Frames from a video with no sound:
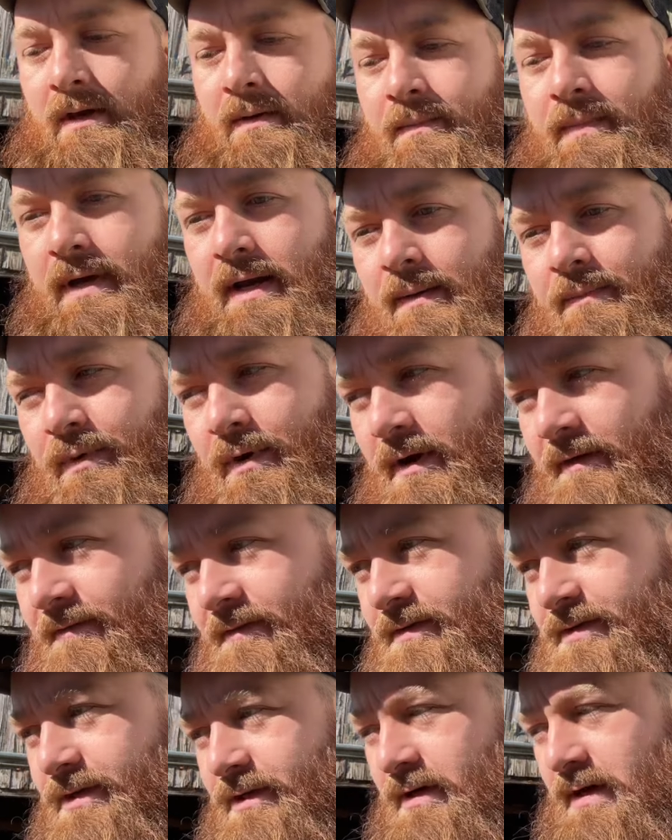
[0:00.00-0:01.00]
But I'm pretty
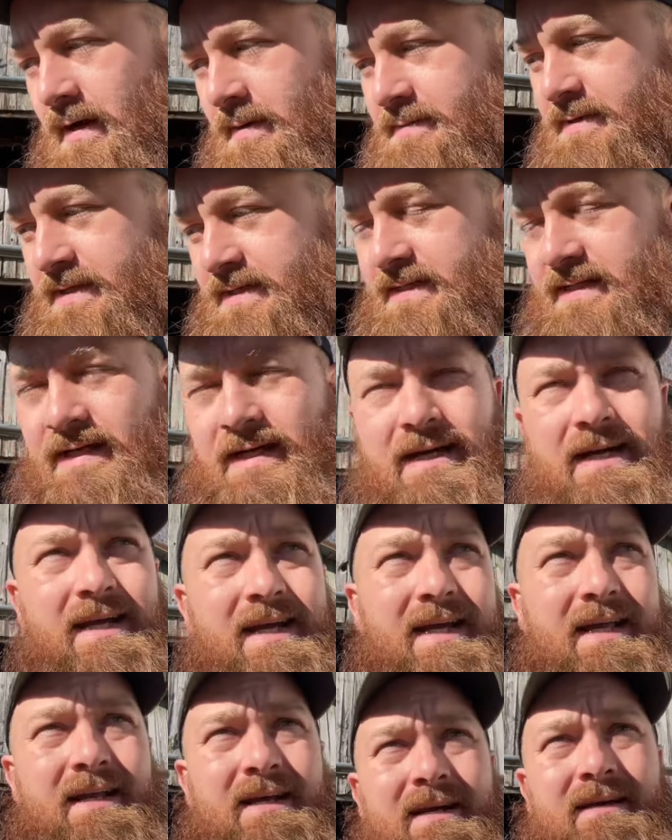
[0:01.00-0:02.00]
for sure I'm just
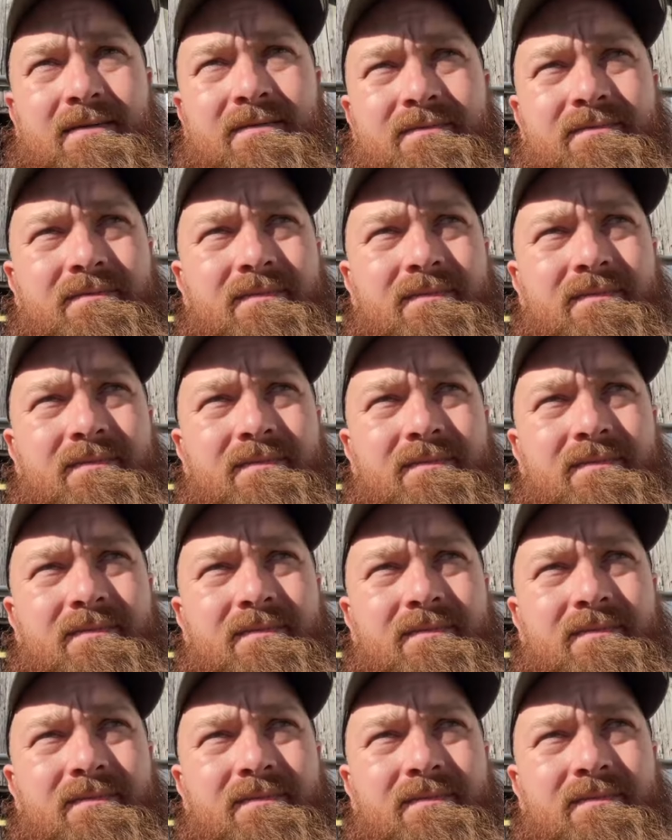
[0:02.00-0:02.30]
in a